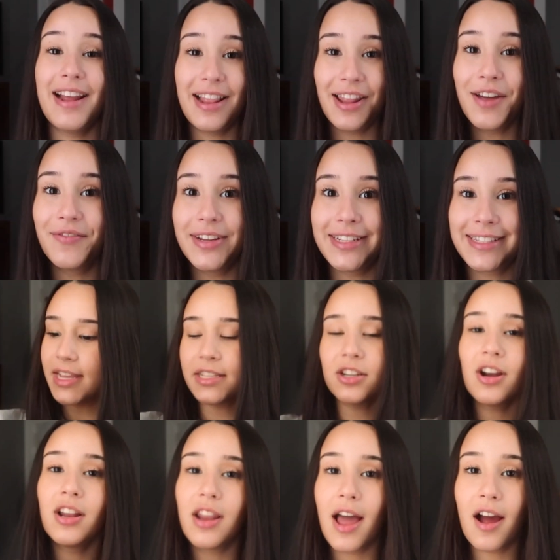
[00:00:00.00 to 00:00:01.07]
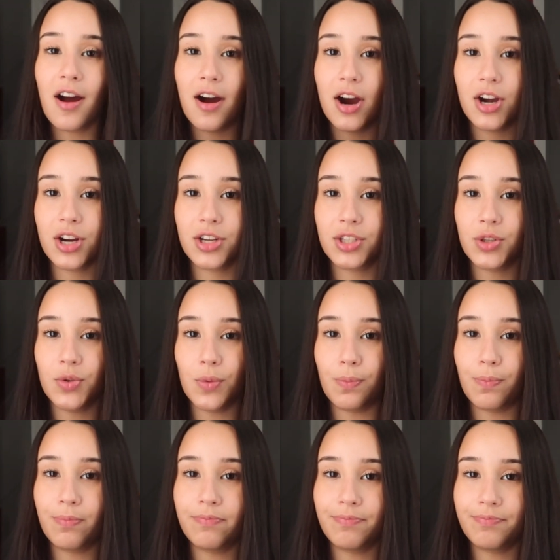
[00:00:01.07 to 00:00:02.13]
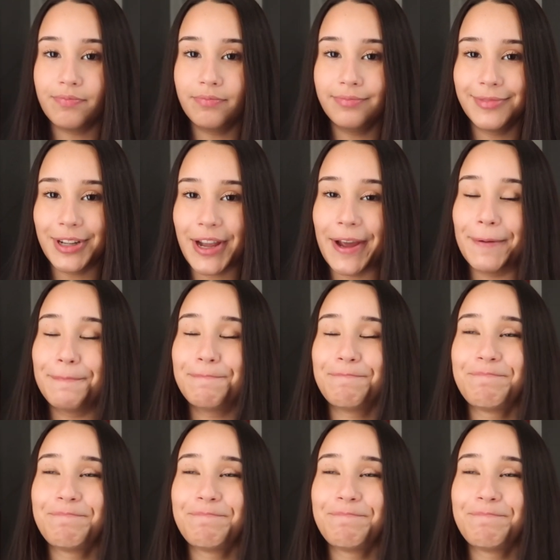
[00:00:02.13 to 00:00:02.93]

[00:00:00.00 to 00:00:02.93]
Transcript: and i love it these are a lot harder to okay